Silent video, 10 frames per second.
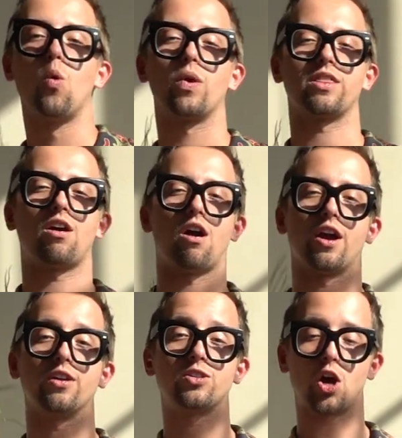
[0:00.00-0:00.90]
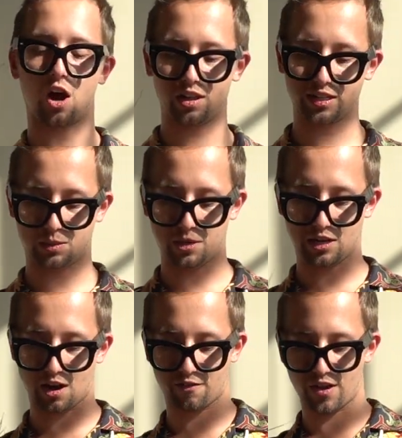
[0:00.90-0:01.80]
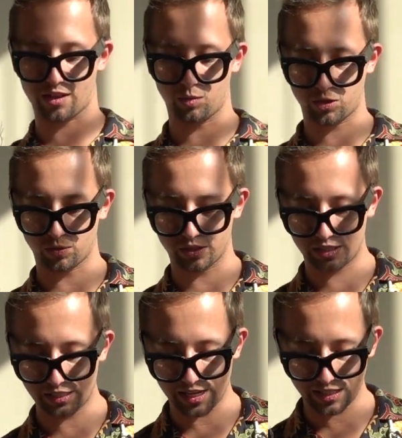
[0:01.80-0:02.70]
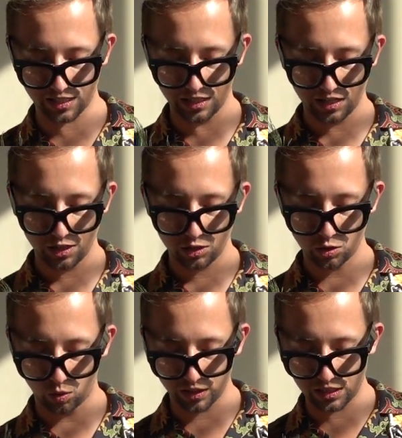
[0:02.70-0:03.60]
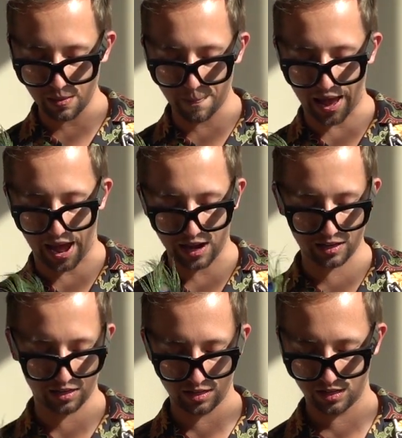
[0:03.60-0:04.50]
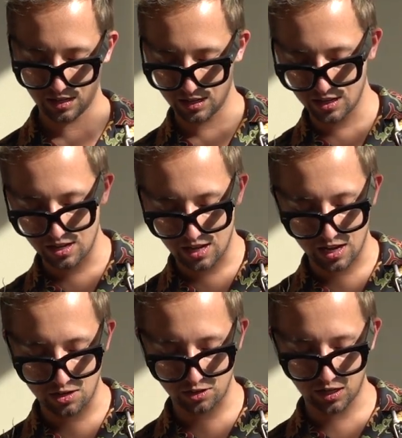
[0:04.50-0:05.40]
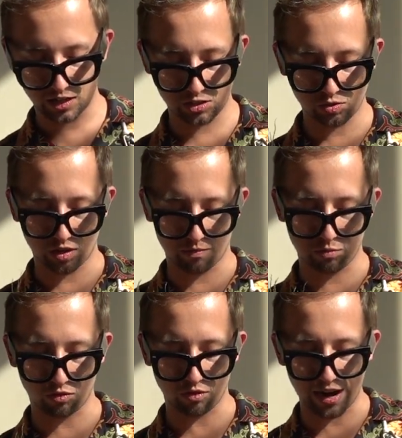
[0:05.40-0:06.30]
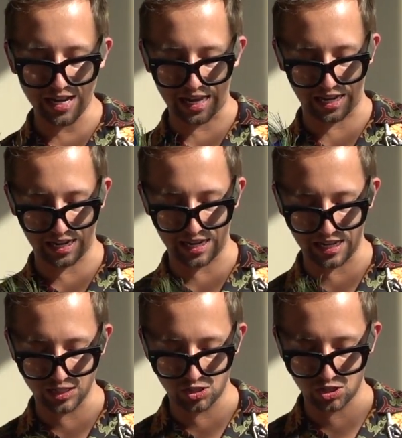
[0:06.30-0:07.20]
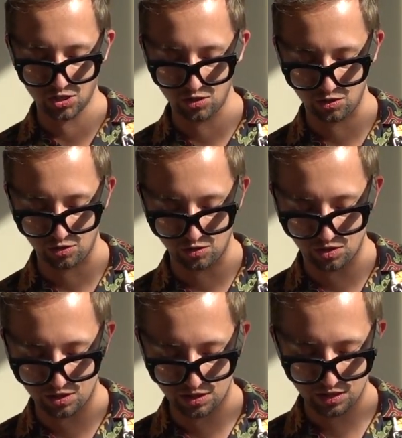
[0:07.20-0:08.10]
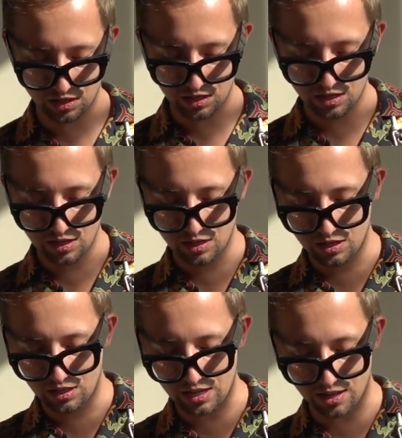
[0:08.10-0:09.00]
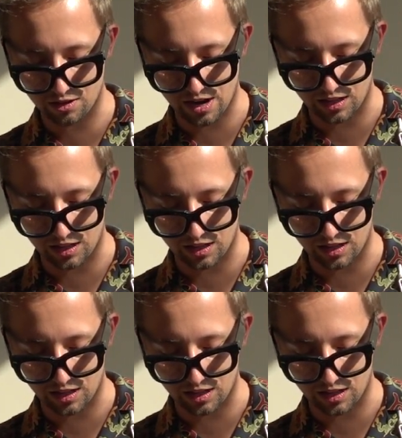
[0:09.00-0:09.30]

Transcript: with our tallest peacock feather, which will sit towards the back, and you're going to sort of braid it into the other